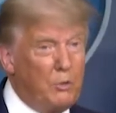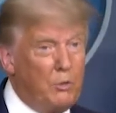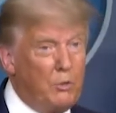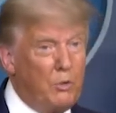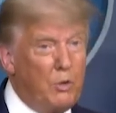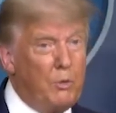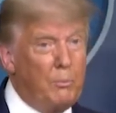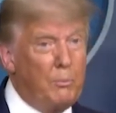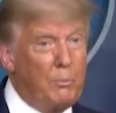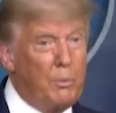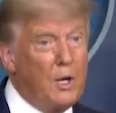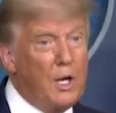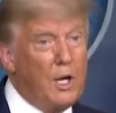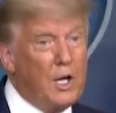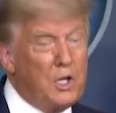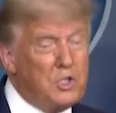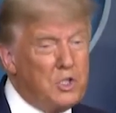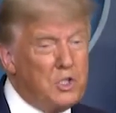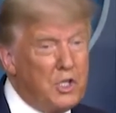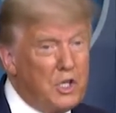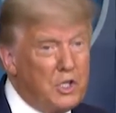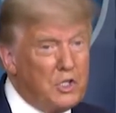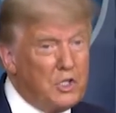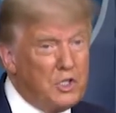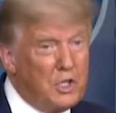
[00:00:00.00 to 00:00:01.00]
have a
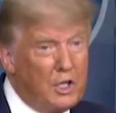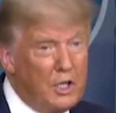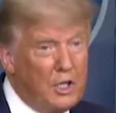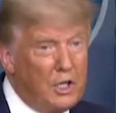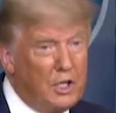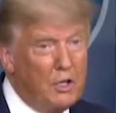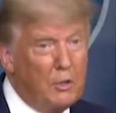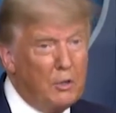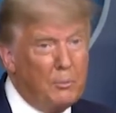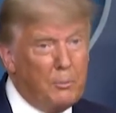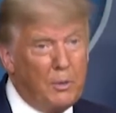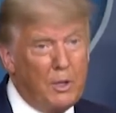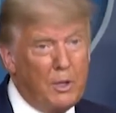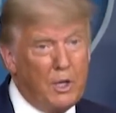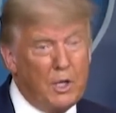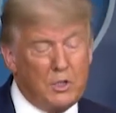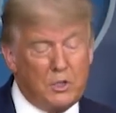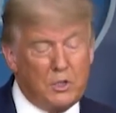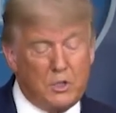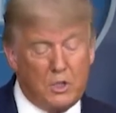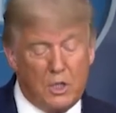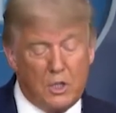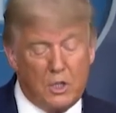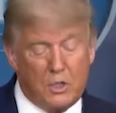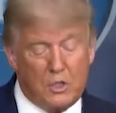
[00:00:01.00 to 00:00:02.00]
target himself,
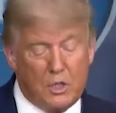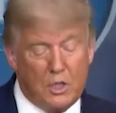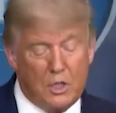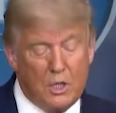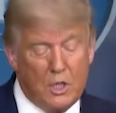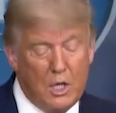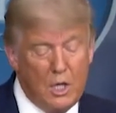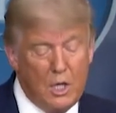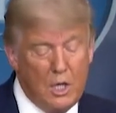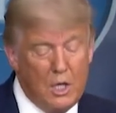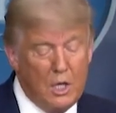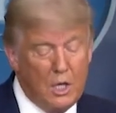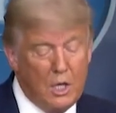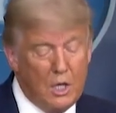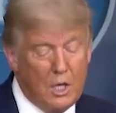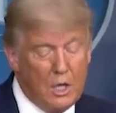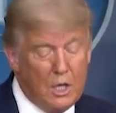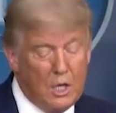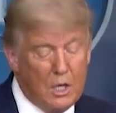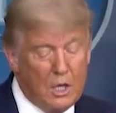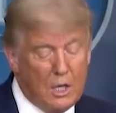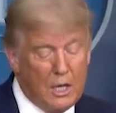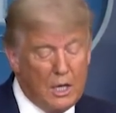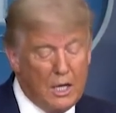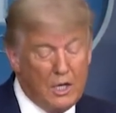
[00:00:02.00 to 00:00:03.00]
and it's all
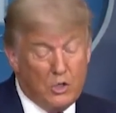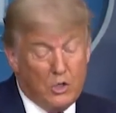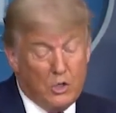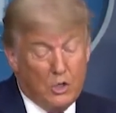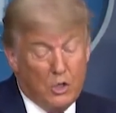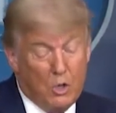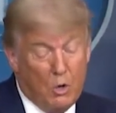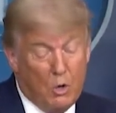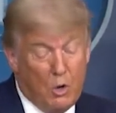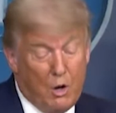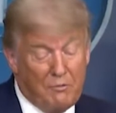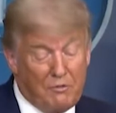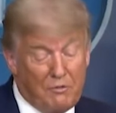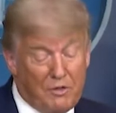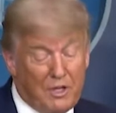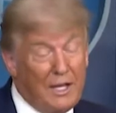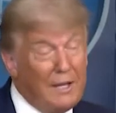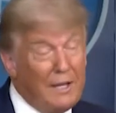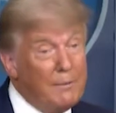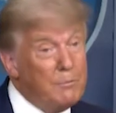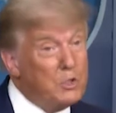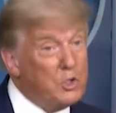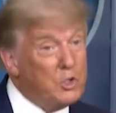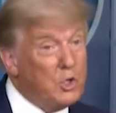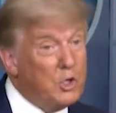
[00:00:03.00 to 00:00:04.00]
about him,
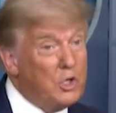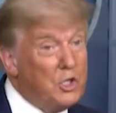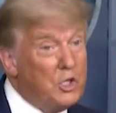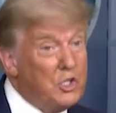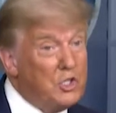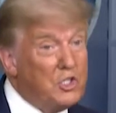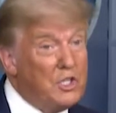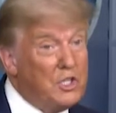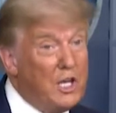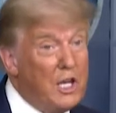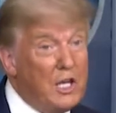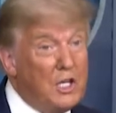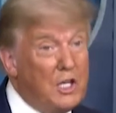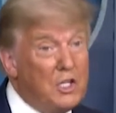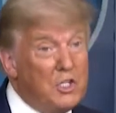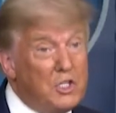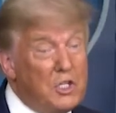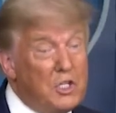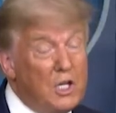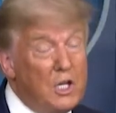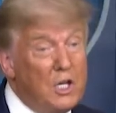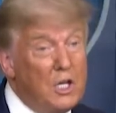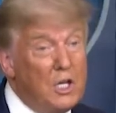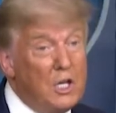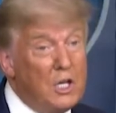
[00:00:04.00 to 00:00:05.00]

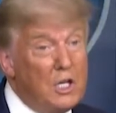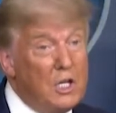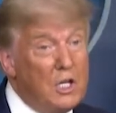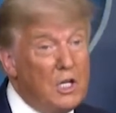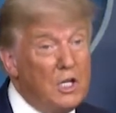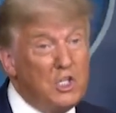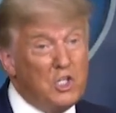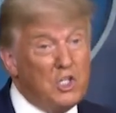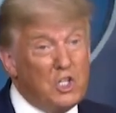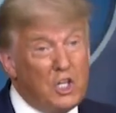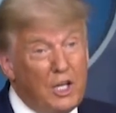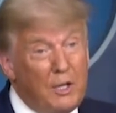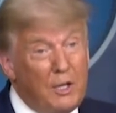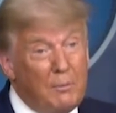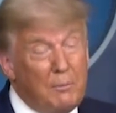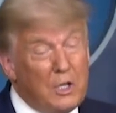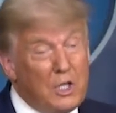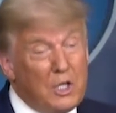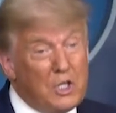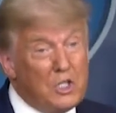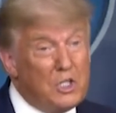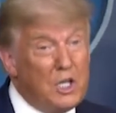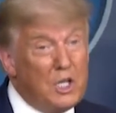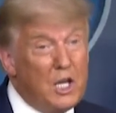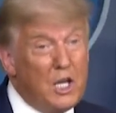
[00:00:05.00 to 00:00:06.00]
And if he
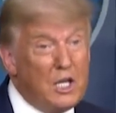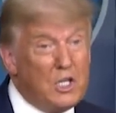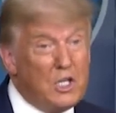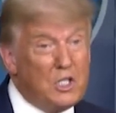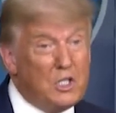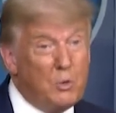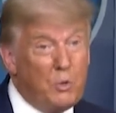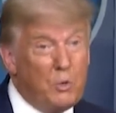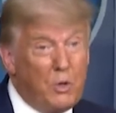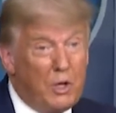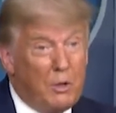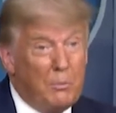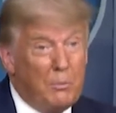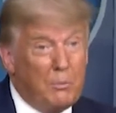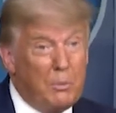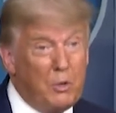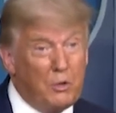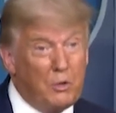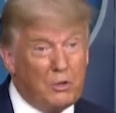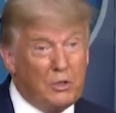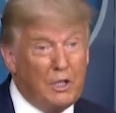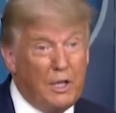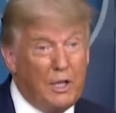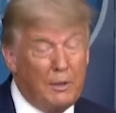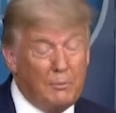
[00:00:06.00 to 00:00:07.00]
needs to,
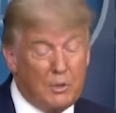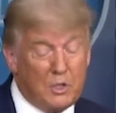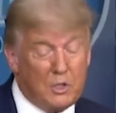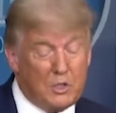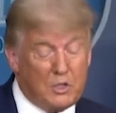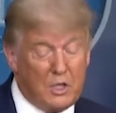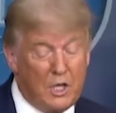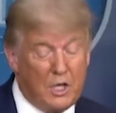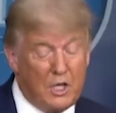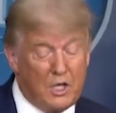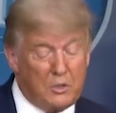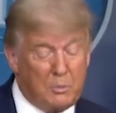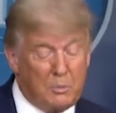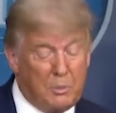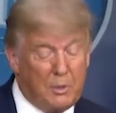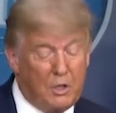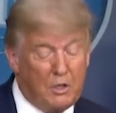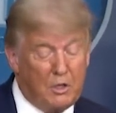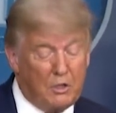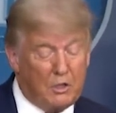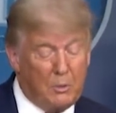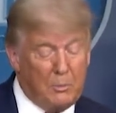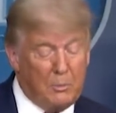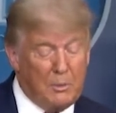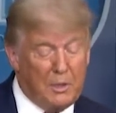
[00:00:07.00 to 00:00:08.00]
if the
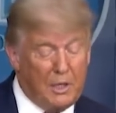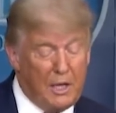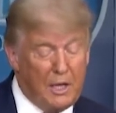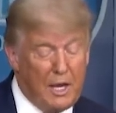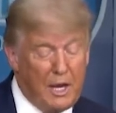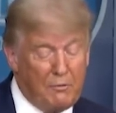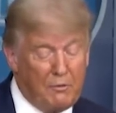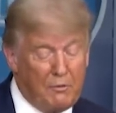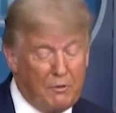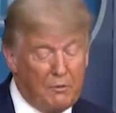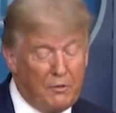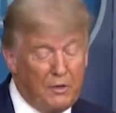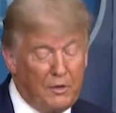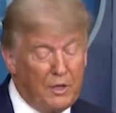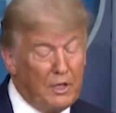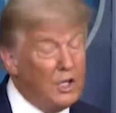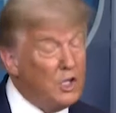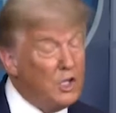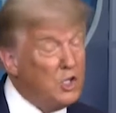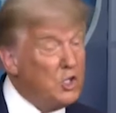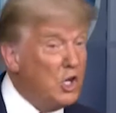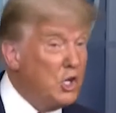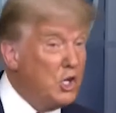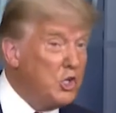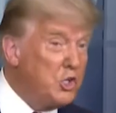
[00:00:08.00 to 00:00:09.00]
reality is not in
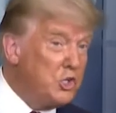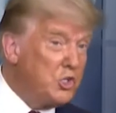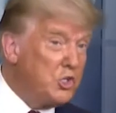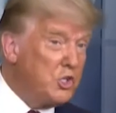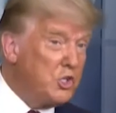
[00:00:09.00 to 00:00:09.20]
favor